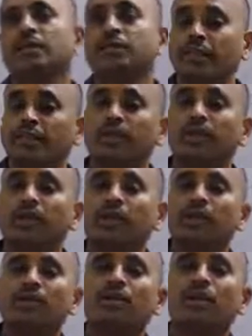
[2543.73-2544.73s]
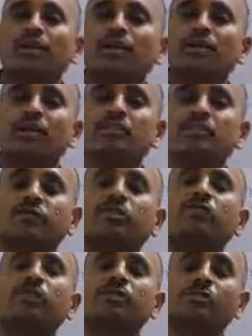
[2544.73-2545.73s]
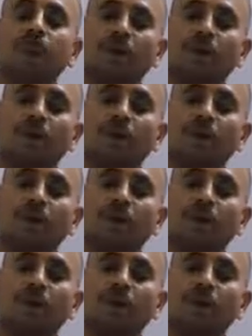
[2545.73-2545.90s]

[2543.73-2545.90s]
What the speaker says: Then only the organs will work